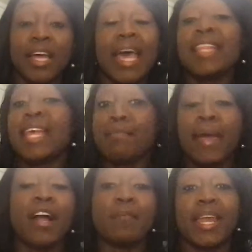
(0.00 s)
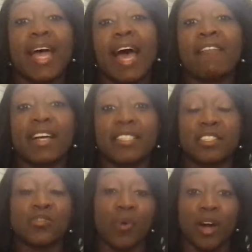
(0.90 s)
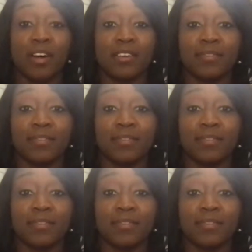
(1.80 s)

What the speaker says: And they may or may not have access to water.